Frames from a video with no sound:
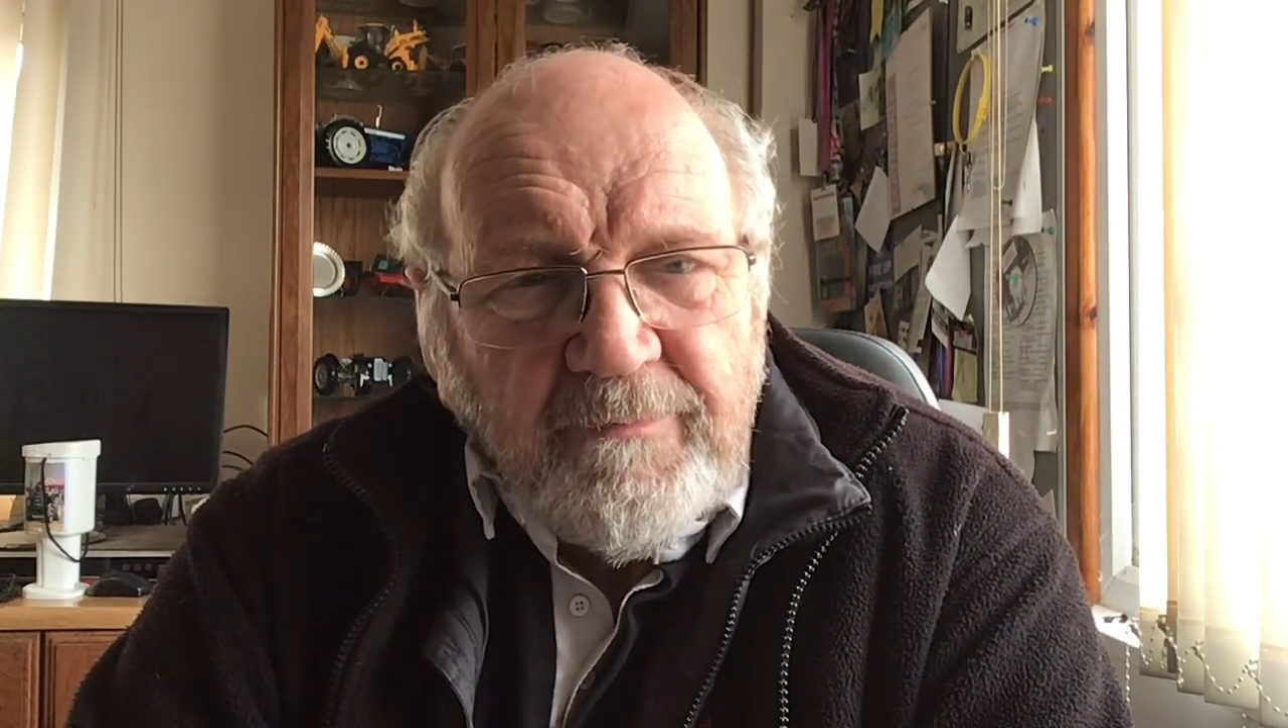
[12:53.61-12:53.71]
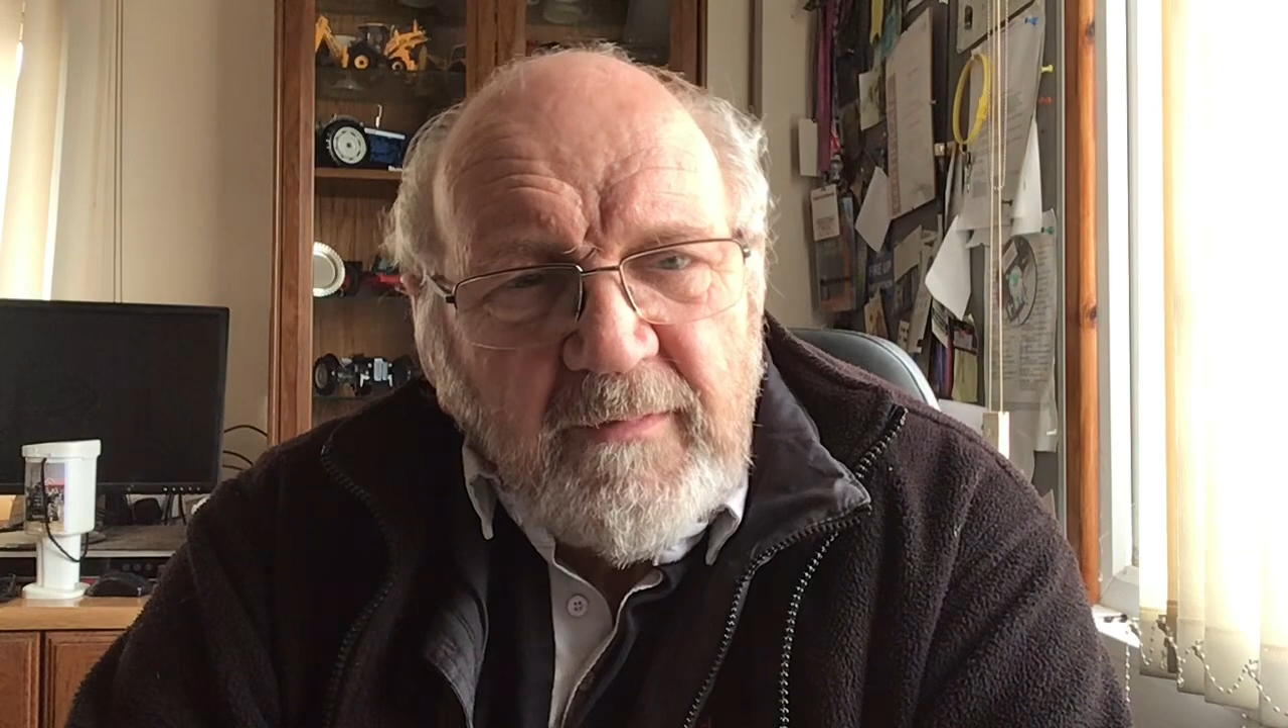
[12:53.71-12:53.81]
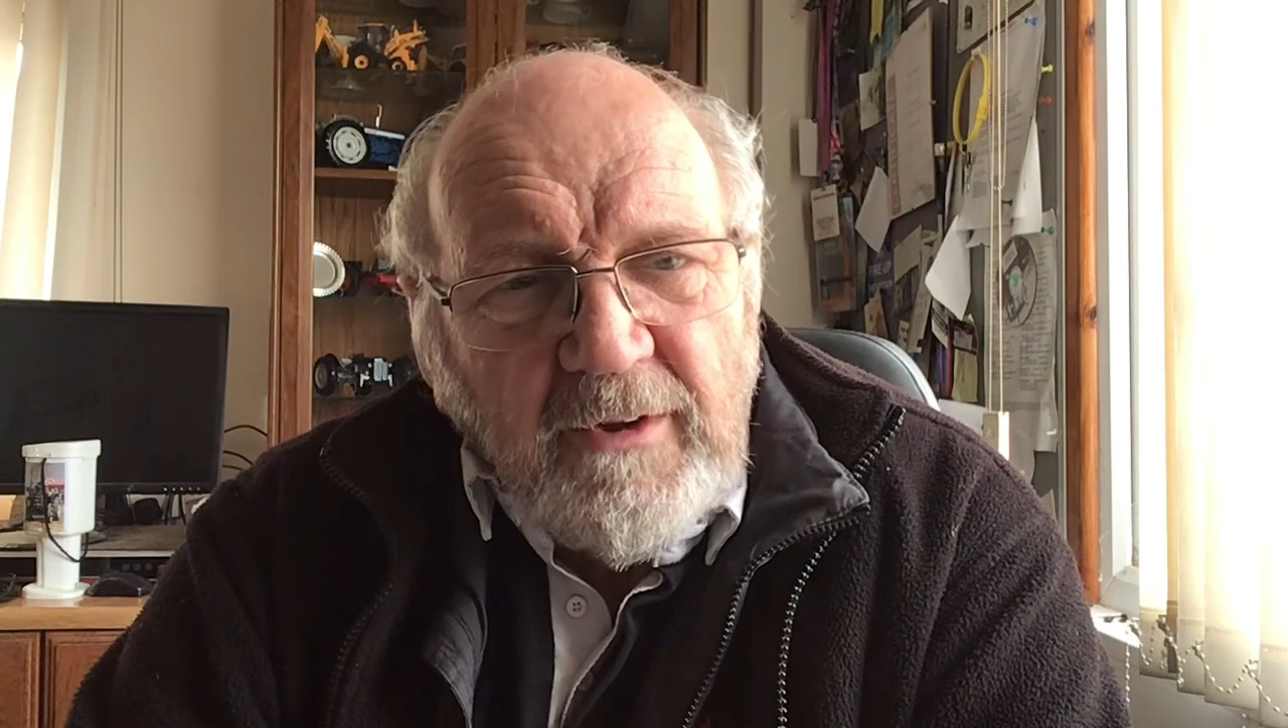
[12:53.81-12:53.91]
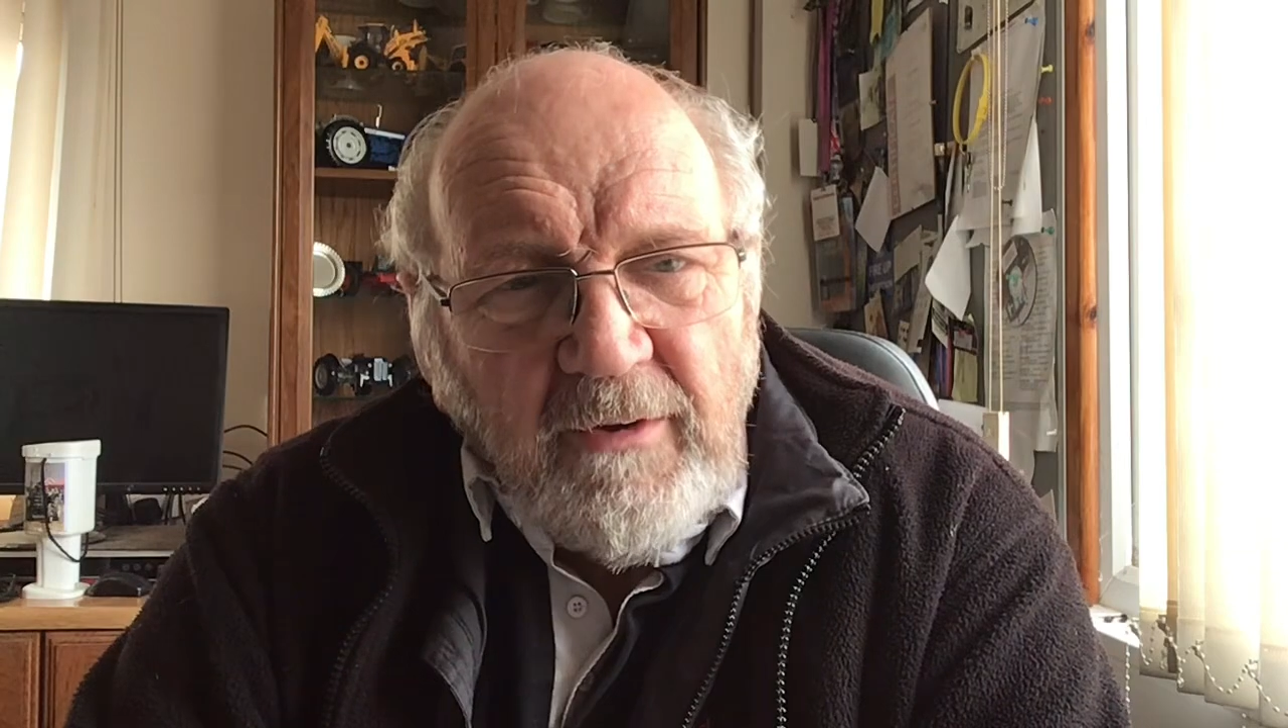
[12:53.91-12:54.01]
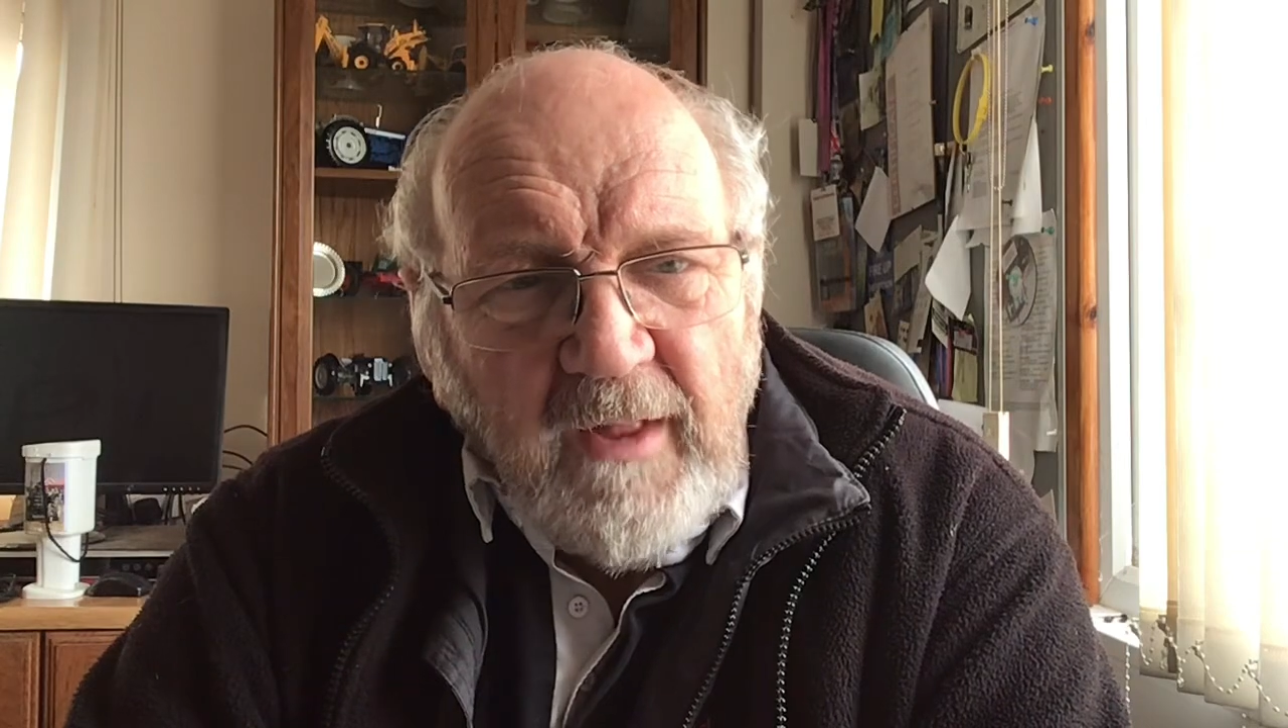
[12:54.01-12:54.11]

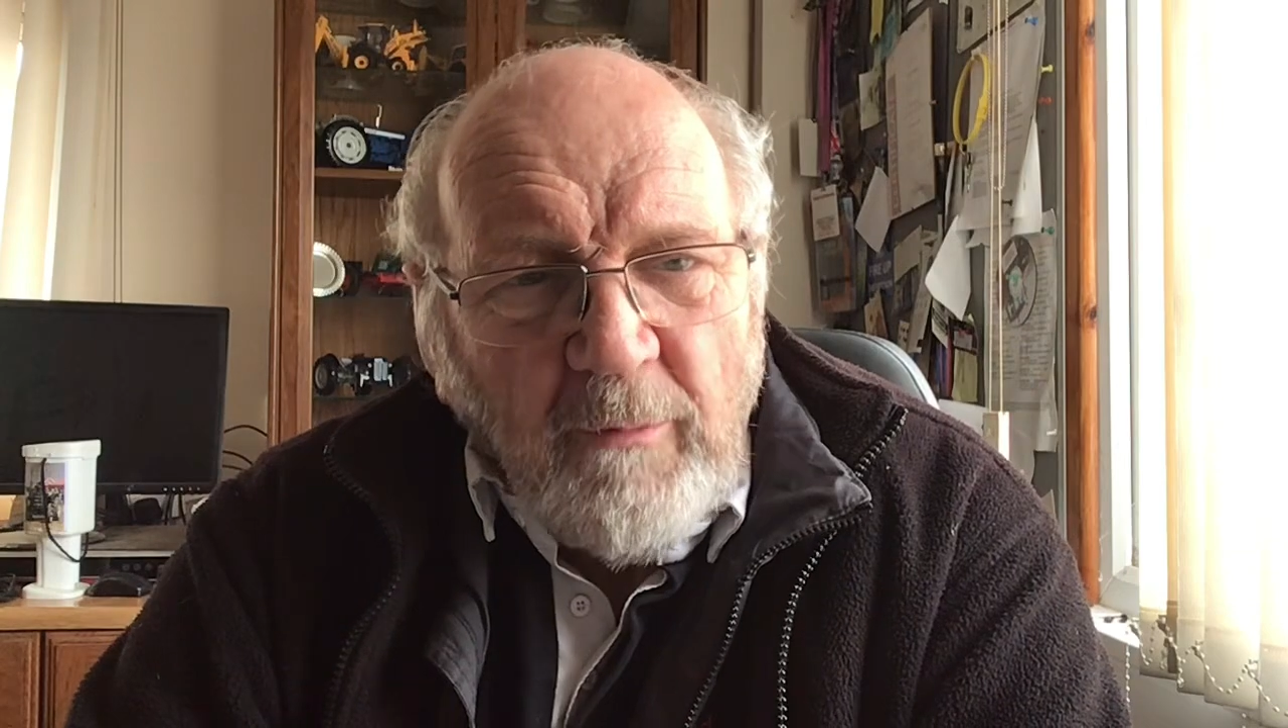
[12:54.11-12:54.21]
that